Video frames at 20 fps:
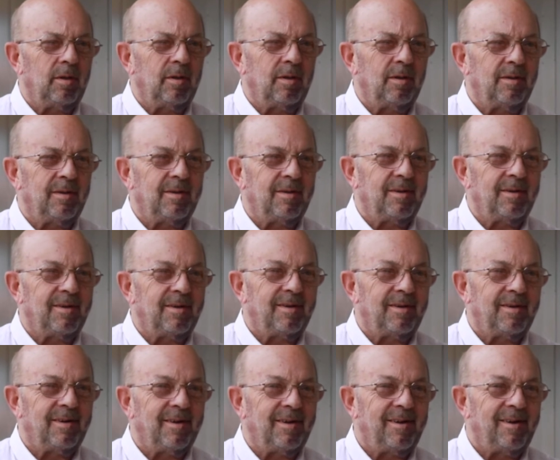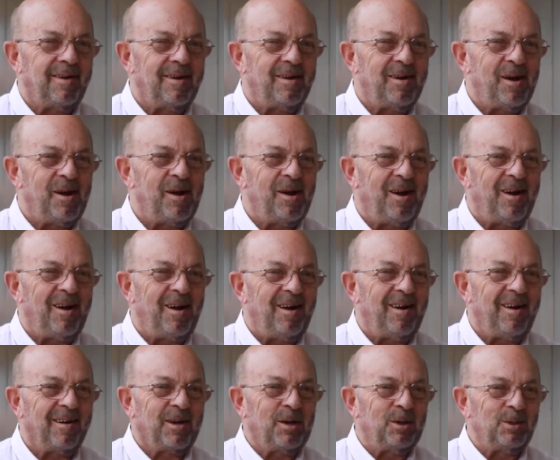to meet with a potential
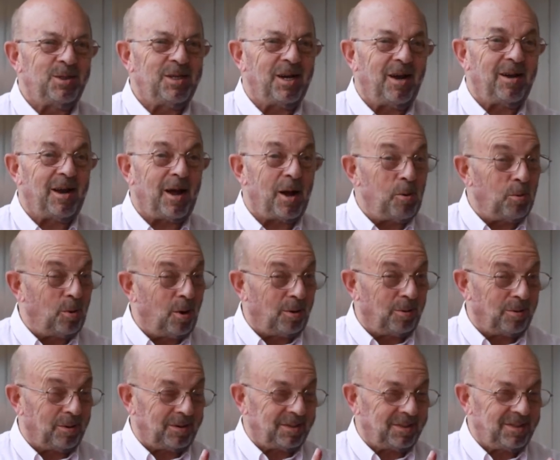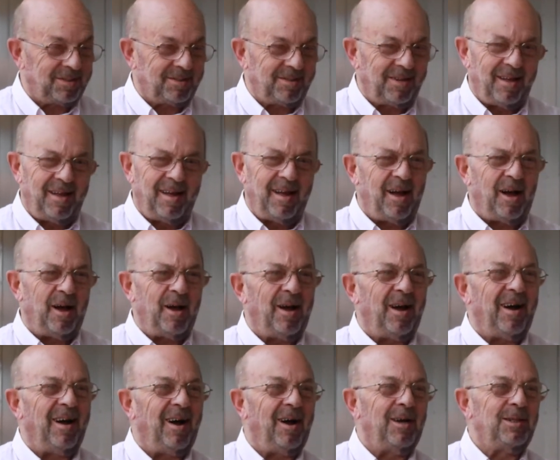new client. The hearing
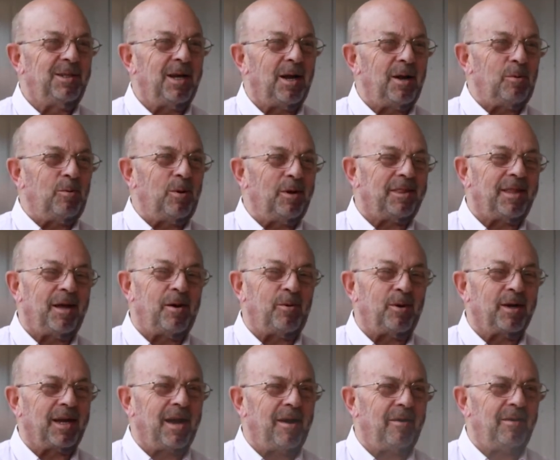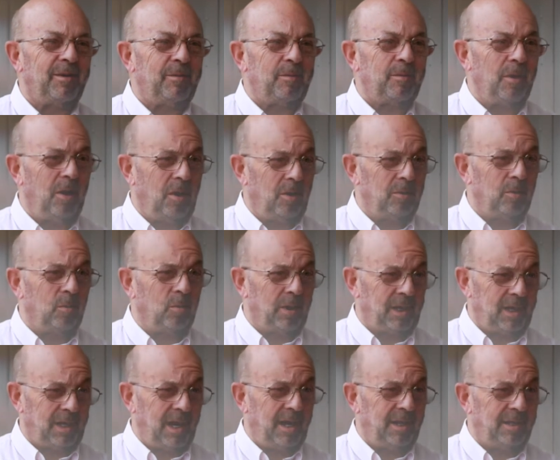aid will then switch to a speech
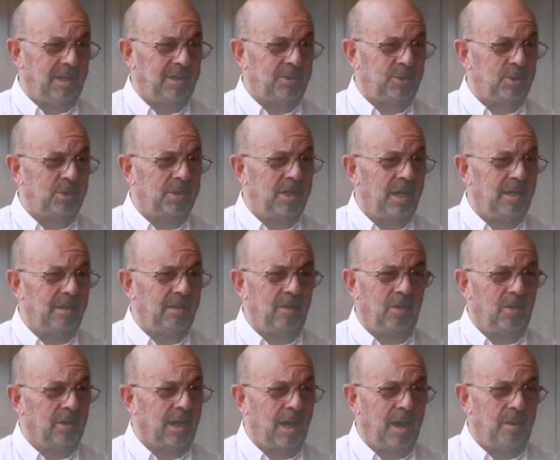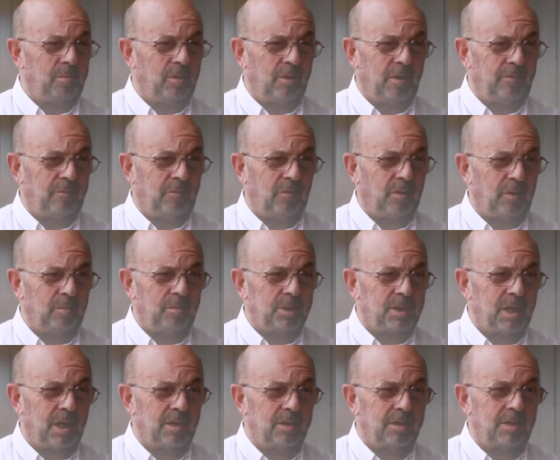in noise or speech in loud
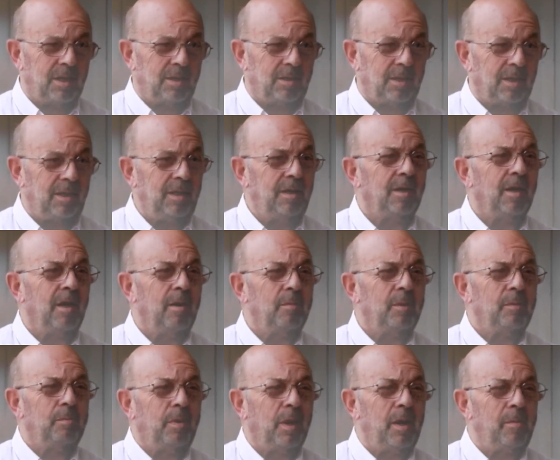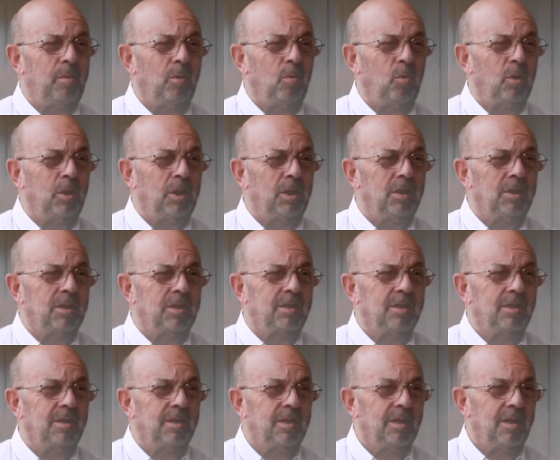noise program, depending
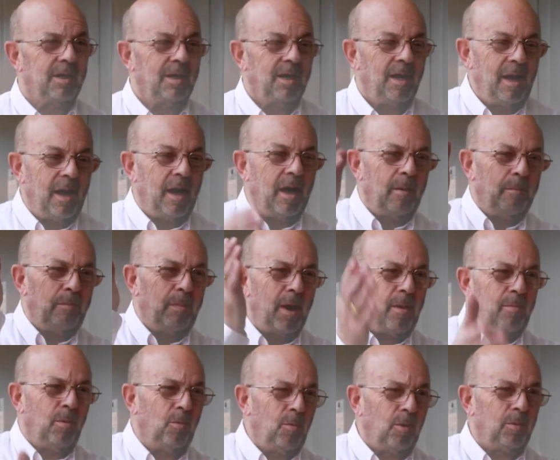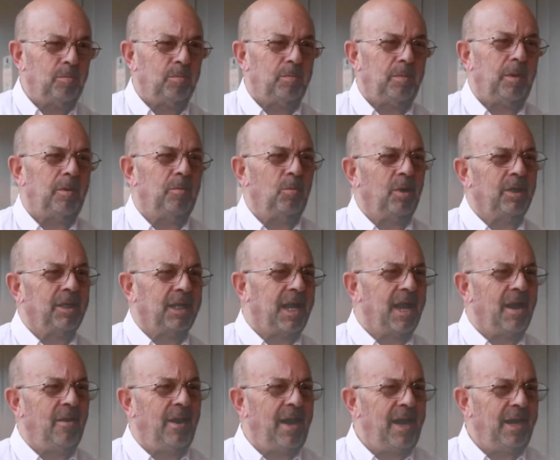upon the technology level of the hearing
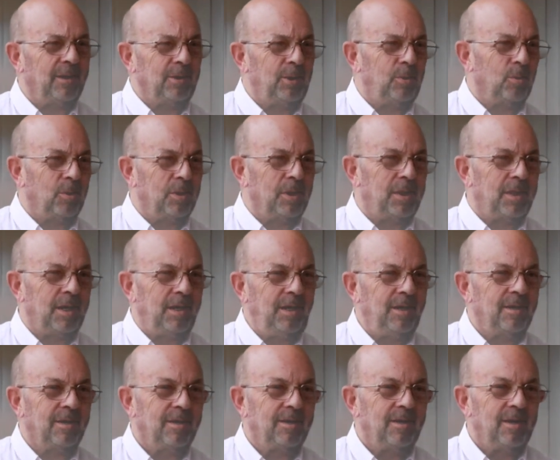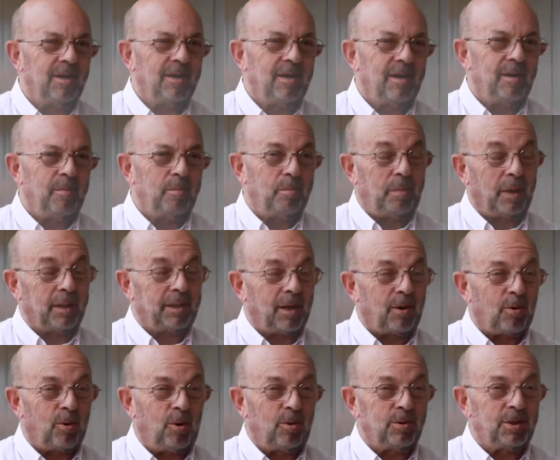aid that the real estate agent has
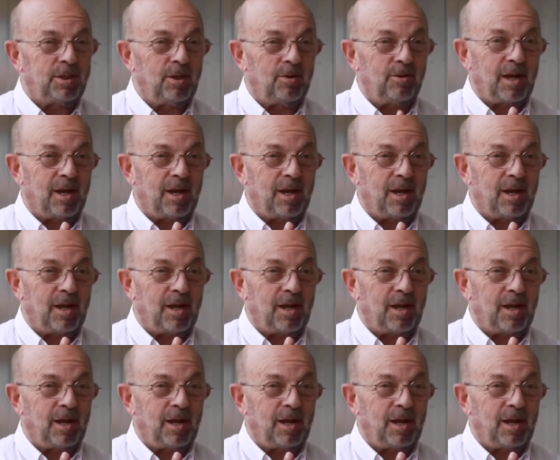chosen.